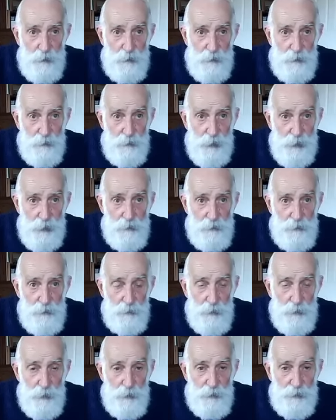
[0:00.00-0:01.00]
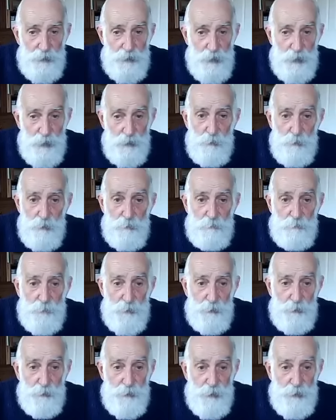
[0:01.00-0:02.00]
You know, you can't say what
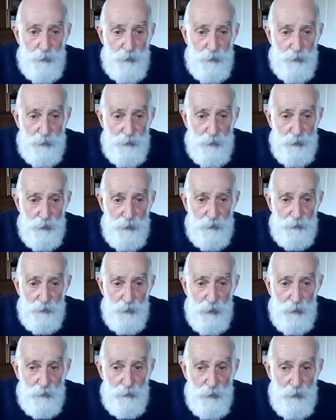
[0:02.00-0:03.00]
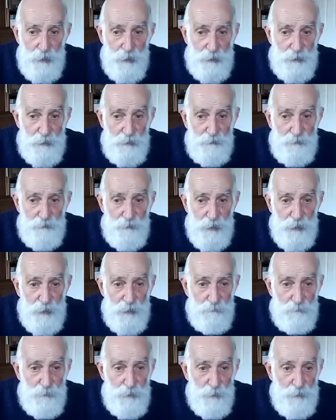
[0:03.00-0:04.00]
beauty is, can you? How can I
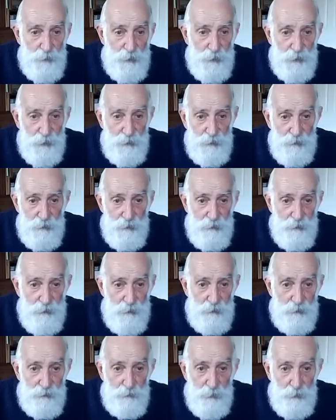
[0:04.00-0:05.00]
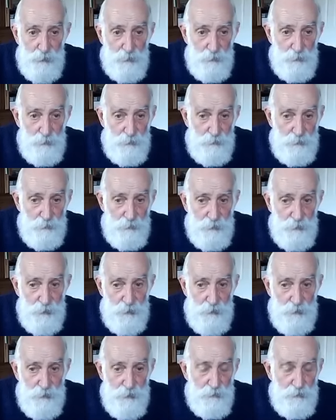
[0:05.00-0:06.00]
define beauty? Because we all look at
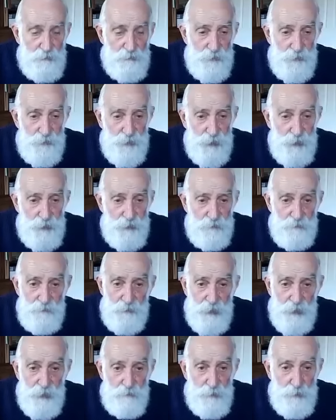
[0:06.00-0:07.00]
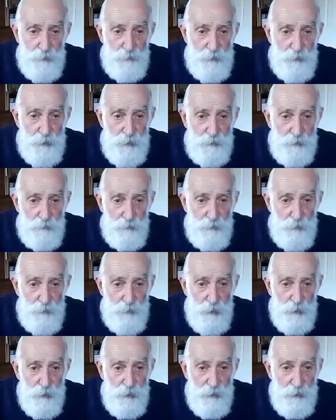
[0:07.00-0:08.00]
different things and find beauty in
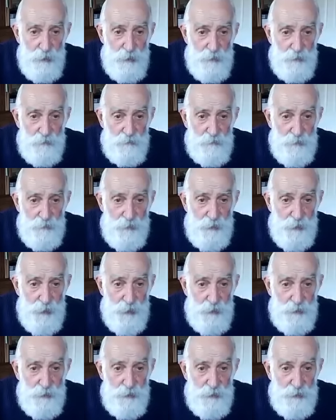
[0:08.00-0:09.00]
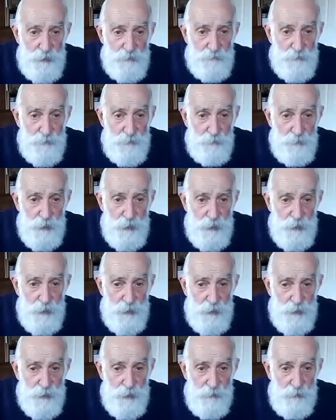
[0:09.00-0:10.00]
those different things in different
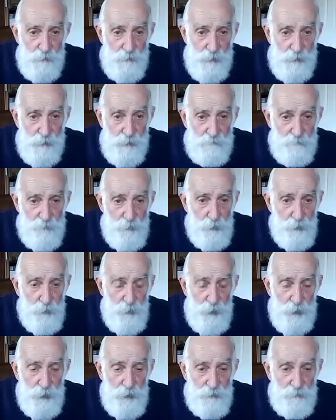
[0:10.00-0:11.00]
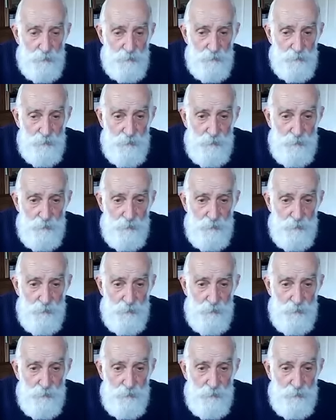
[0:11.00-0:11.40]
ways. Or love.